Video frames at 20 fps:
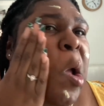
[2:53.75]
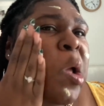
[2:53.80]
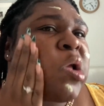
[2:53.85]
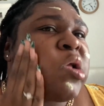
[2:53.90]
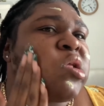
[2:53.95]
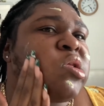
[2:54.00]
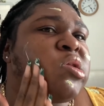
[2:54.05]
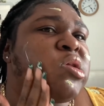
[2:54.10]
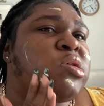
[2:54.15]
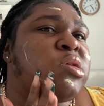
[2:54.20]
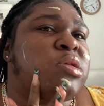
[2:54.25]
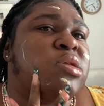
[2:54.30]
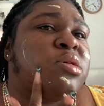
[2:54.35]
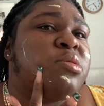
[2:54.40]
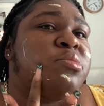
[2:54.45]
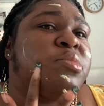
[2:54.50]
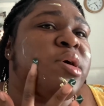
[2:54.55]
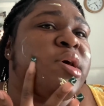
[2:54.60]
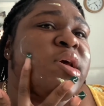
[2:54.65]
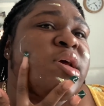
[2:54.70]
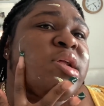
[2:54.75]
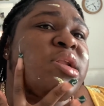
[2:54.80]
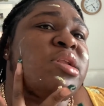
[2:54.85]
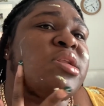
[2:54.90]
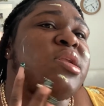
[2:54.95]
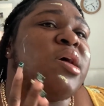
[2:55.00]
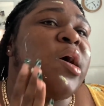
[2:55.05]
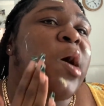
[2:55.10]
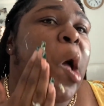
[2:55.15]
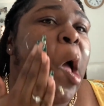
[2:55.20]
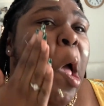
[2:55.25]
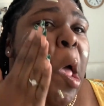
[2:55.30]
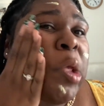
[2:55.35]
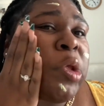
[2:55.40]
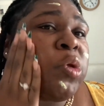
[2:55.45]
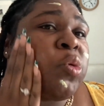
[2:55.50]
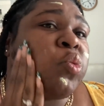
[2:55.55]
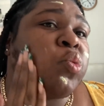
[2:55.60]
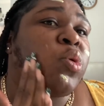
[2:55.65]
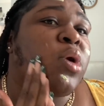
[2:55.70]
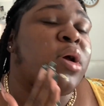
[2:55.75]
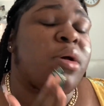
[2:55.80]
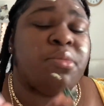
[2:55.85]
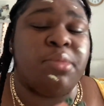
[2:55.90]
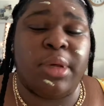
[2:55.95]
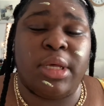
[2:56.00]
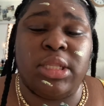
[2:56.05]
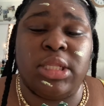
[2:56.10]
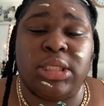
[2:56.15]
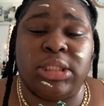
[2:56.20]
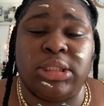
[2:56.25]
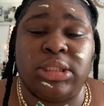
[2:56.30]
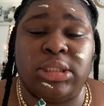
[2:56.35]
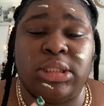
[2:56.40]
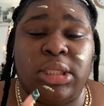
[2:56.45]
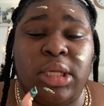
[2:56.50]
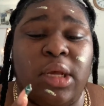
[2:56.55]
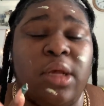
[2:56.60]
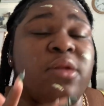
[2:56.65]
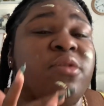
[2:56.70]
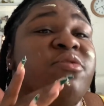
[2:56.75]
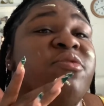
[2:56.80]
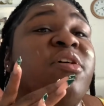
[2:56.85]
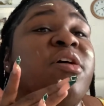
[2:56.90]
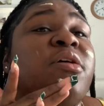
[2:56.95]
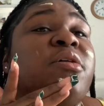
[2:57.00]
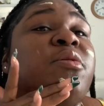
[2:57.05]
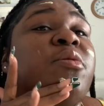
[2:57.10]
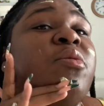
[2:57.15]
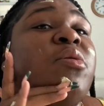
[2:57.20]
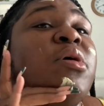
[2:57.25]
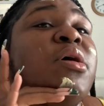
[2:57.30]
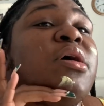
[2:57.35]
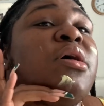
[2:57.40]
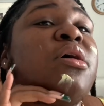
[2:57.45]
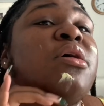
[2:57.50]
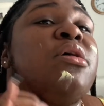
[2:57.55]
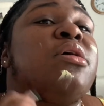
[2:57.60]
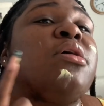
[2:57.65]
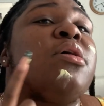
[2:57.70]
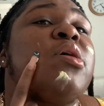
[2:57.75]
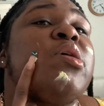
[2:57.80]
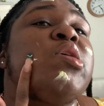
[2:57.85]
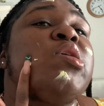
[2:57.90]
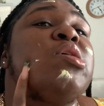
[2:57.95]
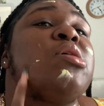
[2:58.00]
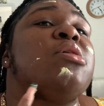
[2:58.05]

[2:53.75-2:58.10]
consistency. But it does rub in the skin very well.